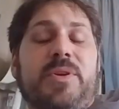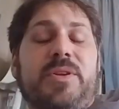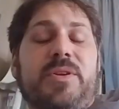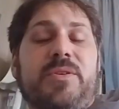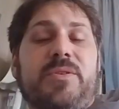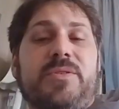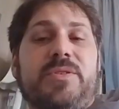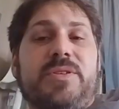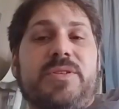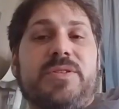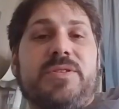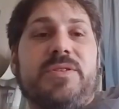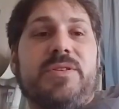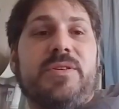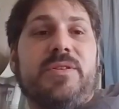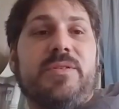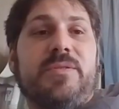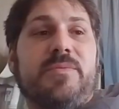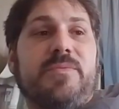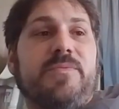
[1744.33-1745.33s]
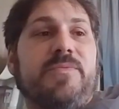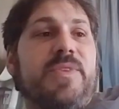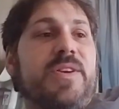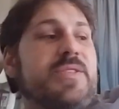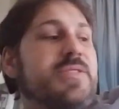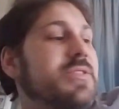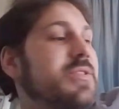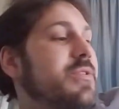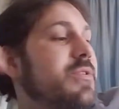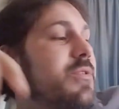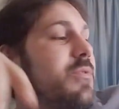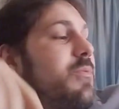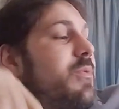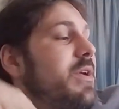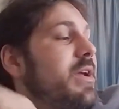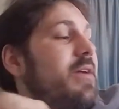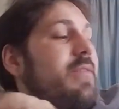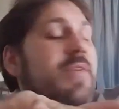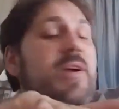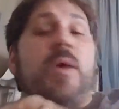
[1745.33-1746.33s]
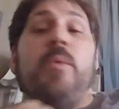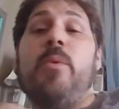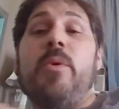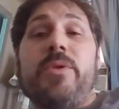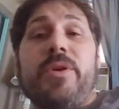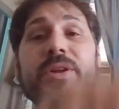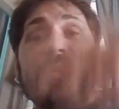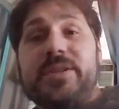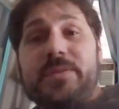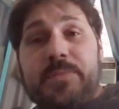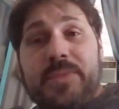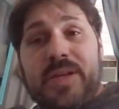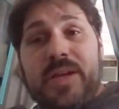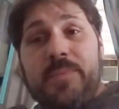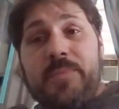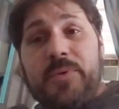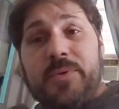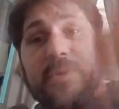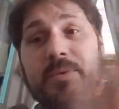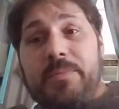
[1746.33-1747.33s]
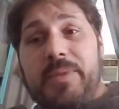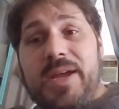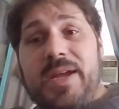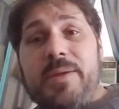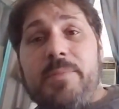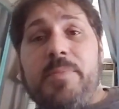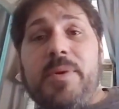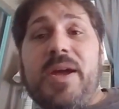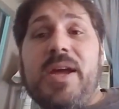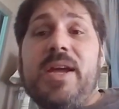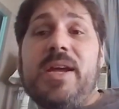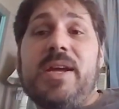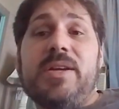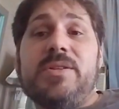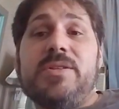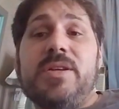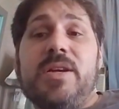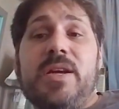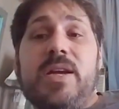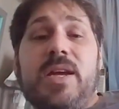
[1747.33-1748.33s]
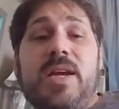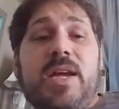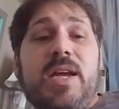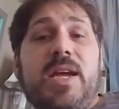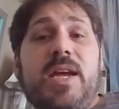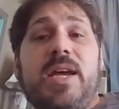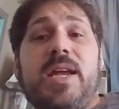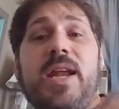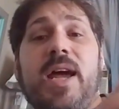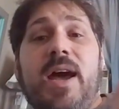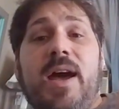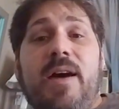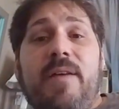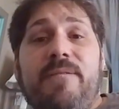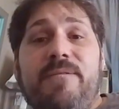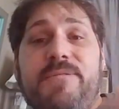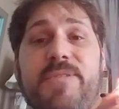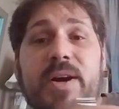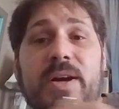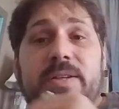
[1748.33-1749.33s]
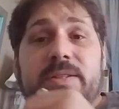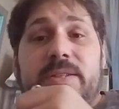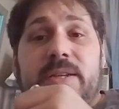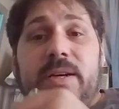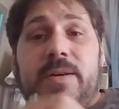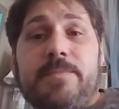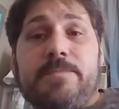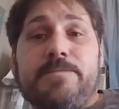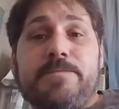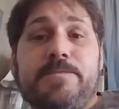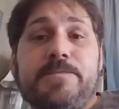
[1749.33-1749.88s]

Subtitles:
when you're just a visitor or whatever. I wanted it to be up on the main page. And I fucked up.